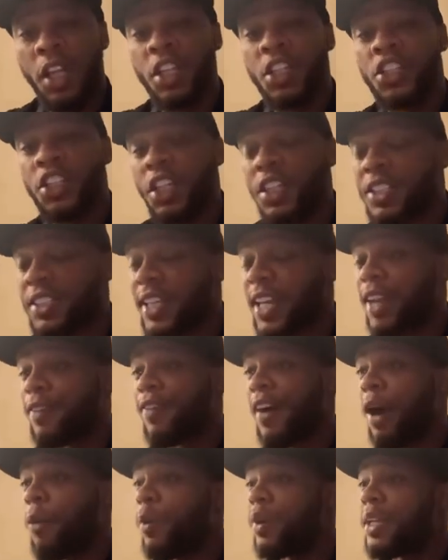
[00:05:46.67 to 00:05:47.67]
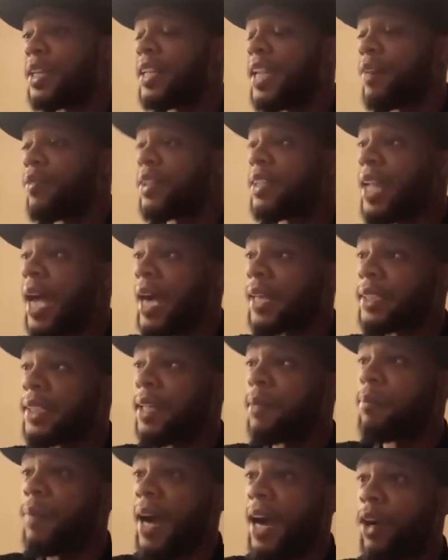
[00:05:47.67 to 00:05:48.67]
She said if I would have never knocked
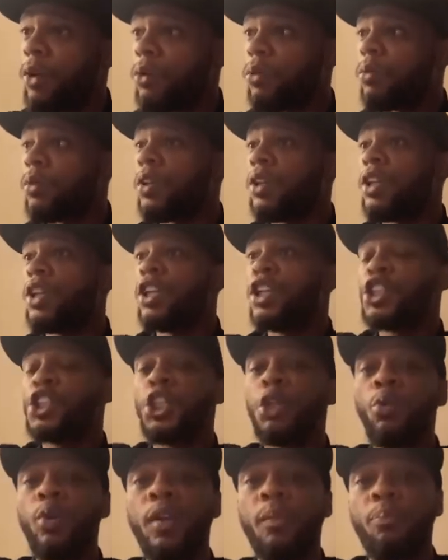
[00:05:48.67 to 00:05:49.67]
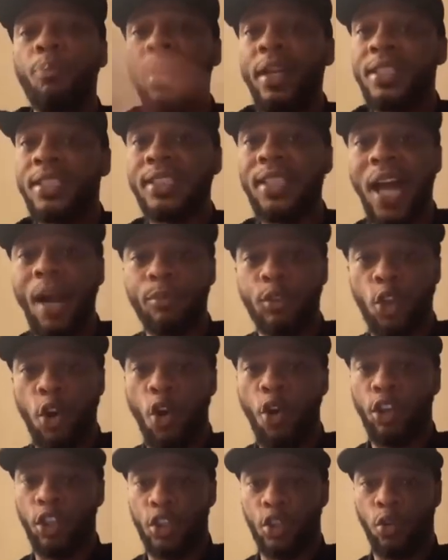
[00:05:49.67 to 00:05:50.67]
him out, she would have been stopped
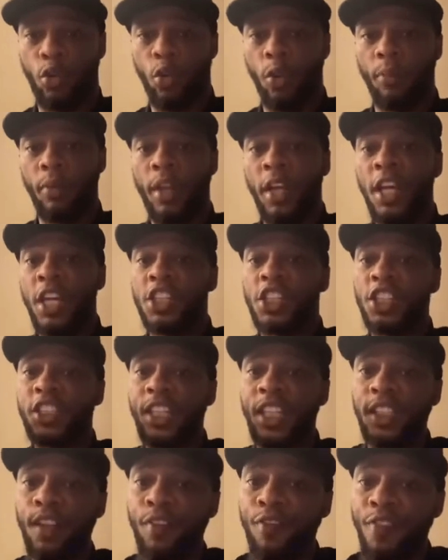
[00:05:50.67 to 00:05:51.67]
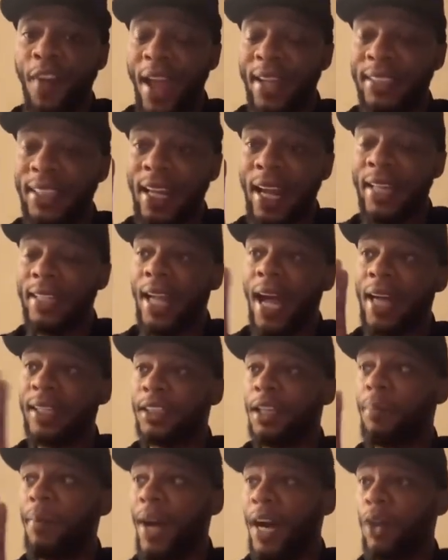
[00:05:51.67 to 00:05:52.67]
talking to him. She said the fact that I
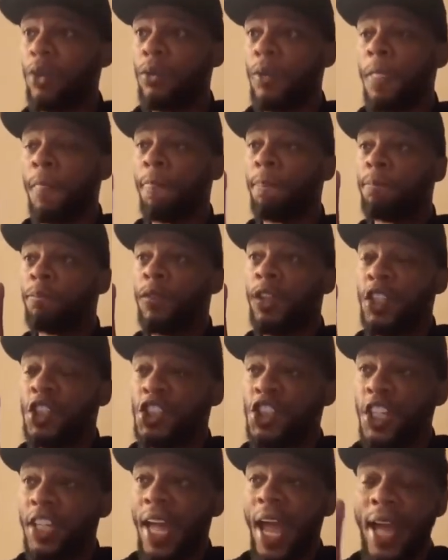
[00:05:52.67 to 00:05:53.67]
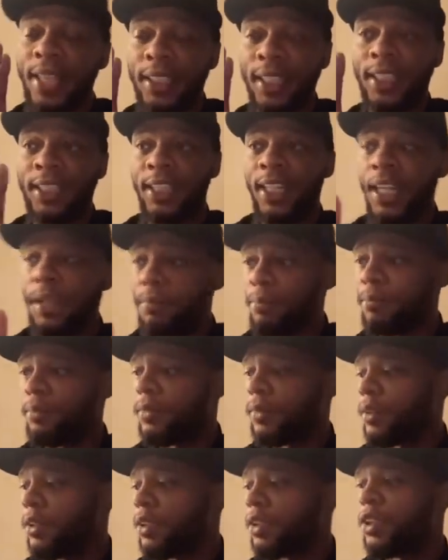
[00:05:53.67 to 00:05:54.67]
knocked him out, she had to keep
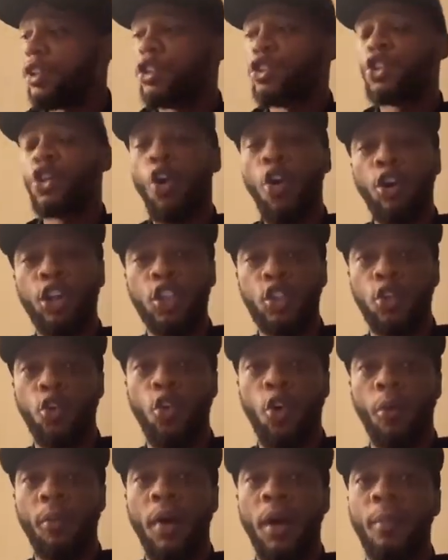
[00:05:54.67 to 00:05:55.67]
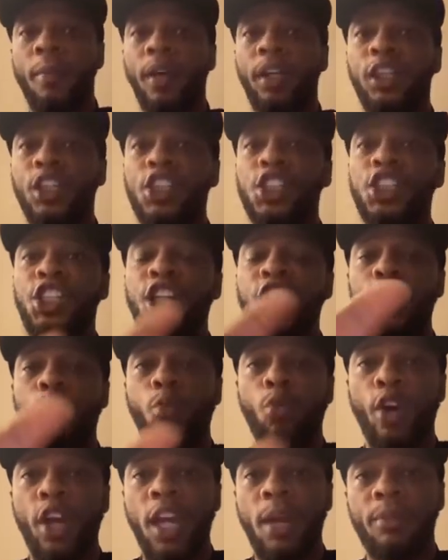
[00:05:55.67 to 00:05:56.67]
talking to him because she
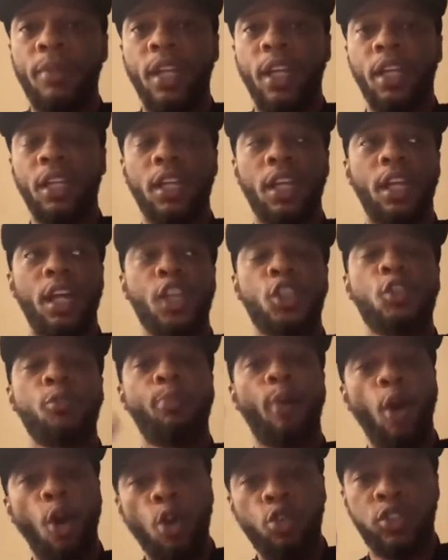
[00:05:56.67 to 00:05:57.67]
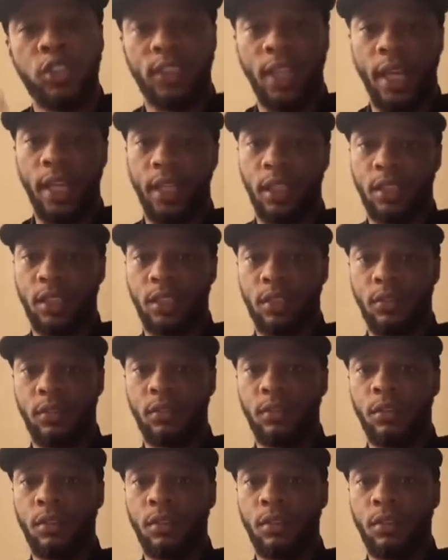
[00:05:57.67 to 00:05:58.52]
didn't want him to expose things.